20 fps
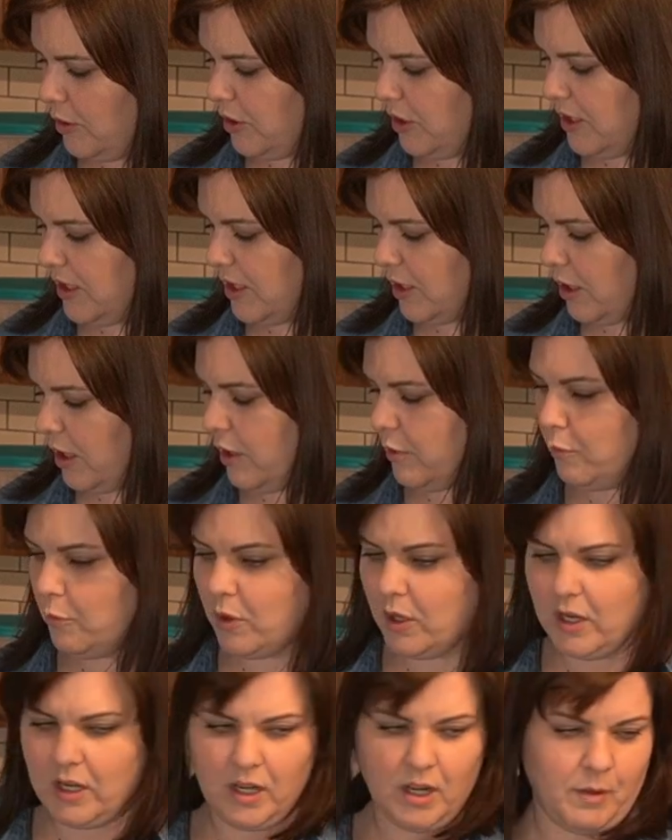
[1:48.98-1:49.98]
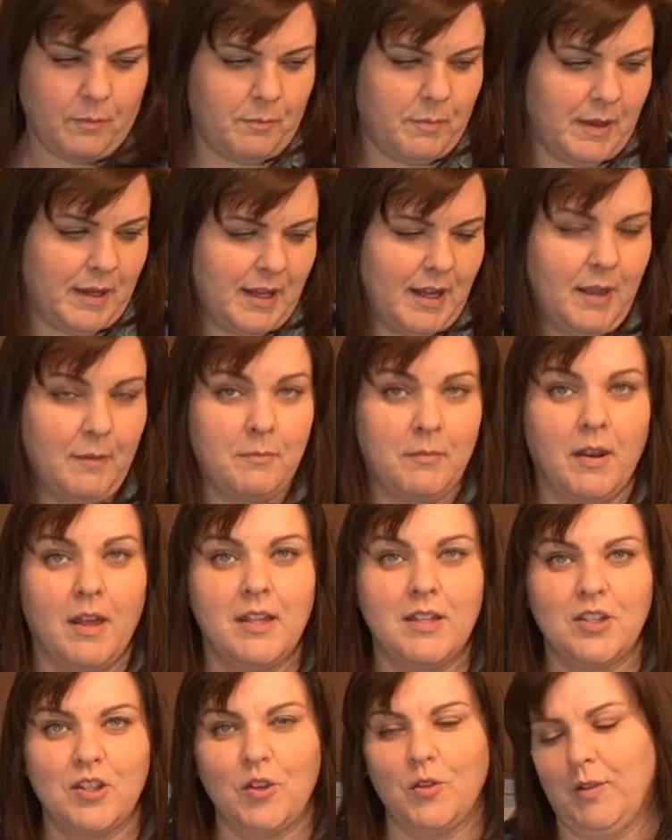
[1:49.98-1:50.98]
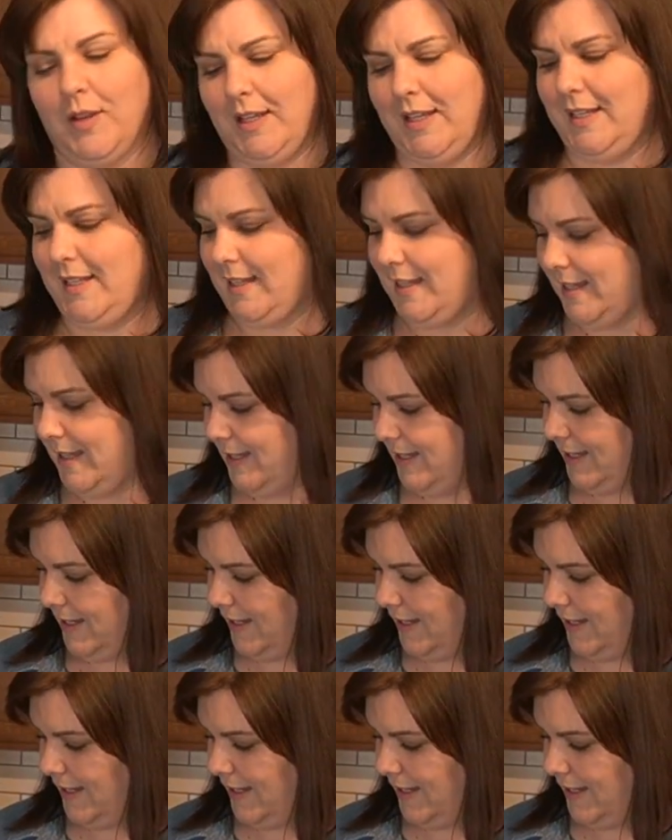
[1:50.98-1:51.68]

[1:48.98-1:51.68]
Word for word: Just start on one, and I'll pick it up, and I'll show it.